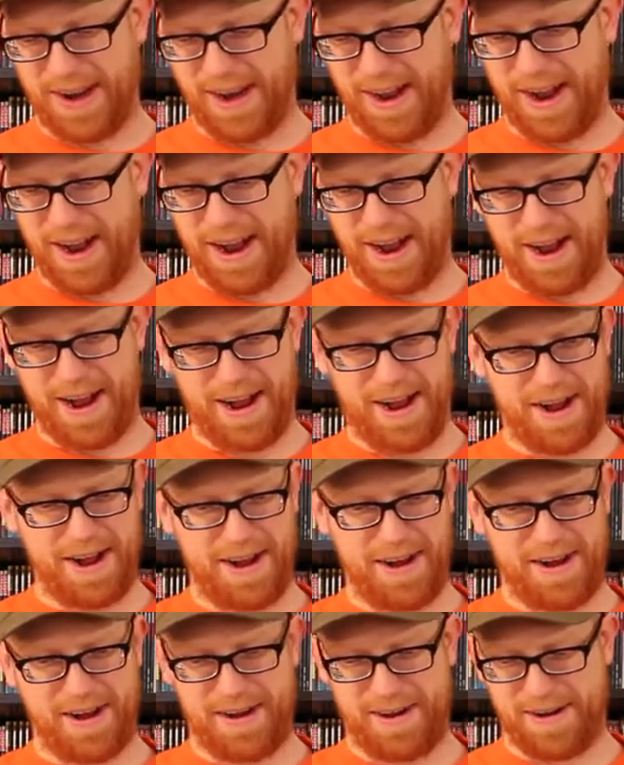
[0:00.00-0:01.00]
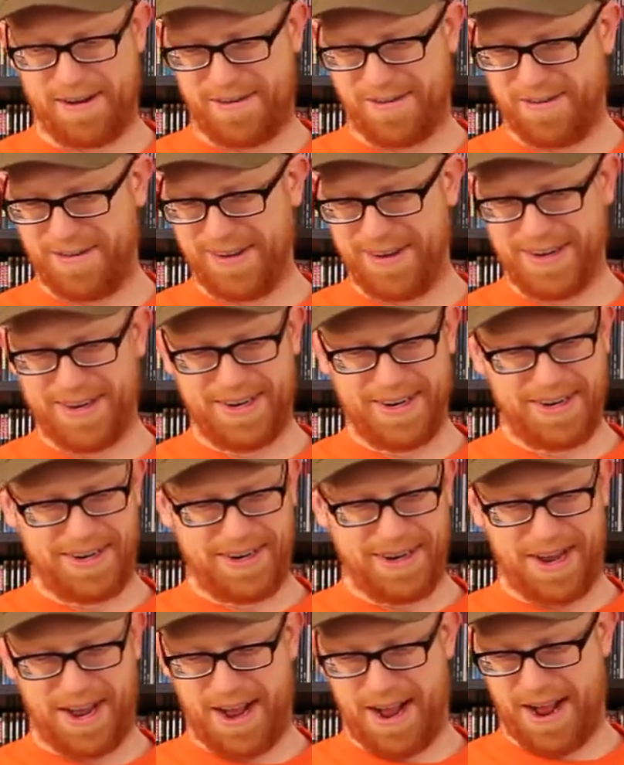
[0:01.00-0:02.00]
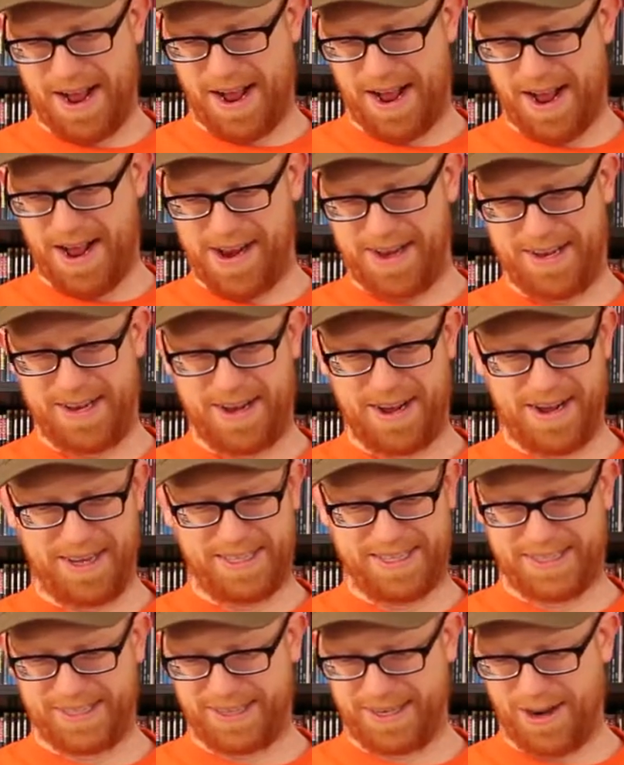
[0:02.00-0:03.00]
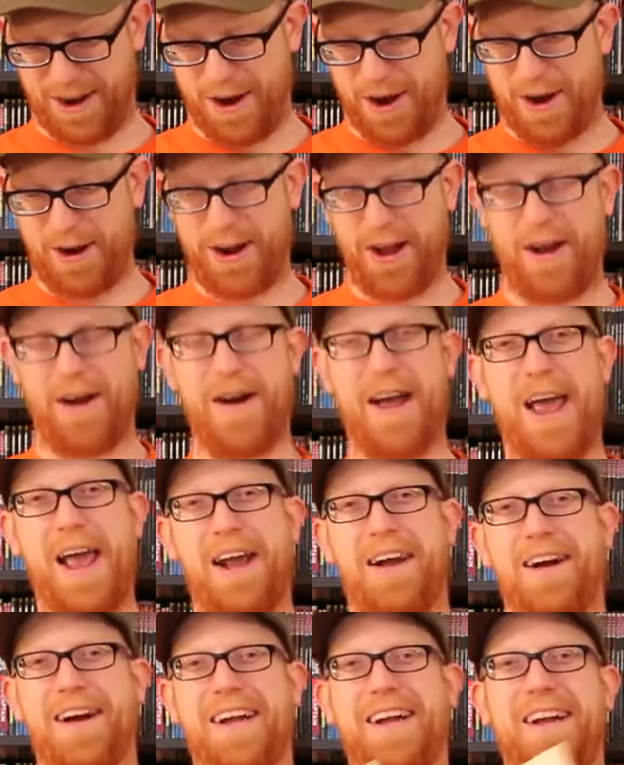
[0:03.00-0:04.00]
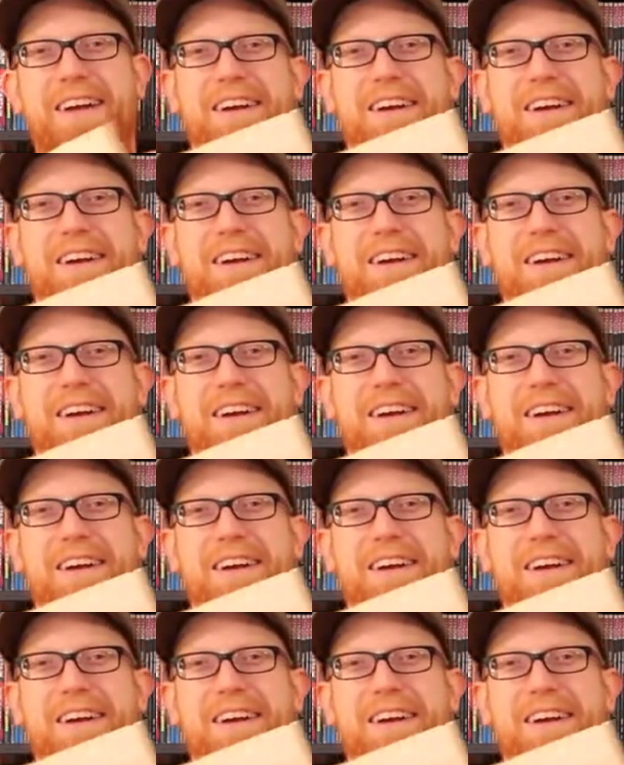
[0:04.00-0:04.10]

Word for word: Um, Uh, not so. Oh no, hang on.